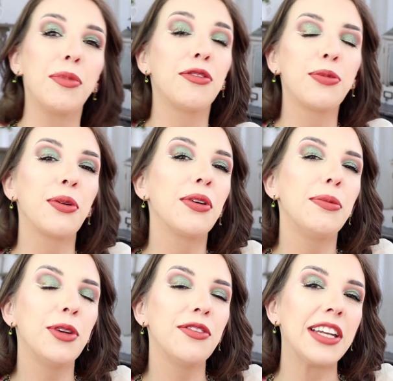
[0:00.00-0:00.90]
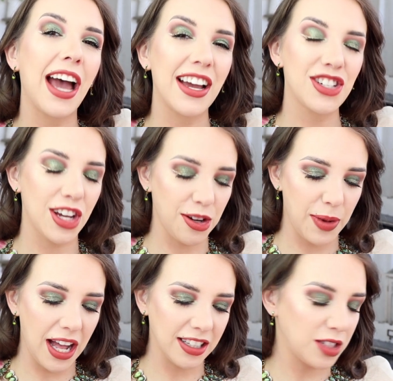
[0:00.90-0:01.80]
Before we move into eyeshadow
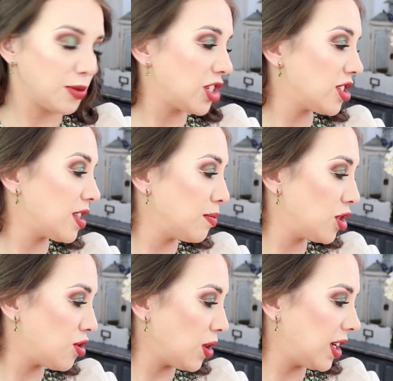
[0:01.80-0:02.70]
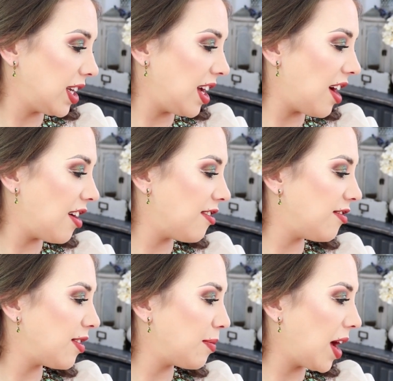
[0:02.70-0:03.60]
palettes, which is the majority
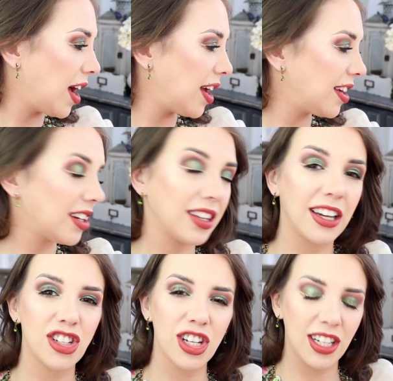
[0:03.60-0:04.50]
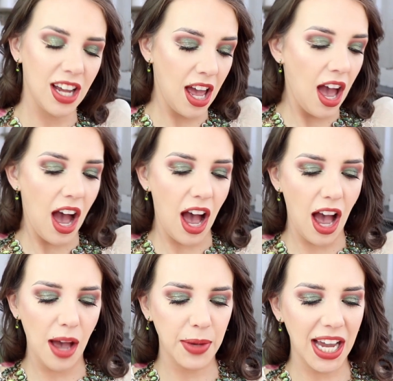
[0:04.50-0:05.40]
of my collection,
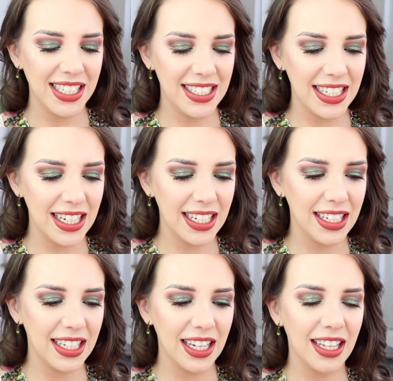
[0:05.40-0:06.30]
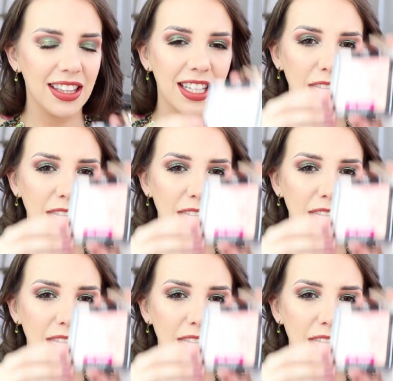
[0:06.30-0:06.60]
um, I did get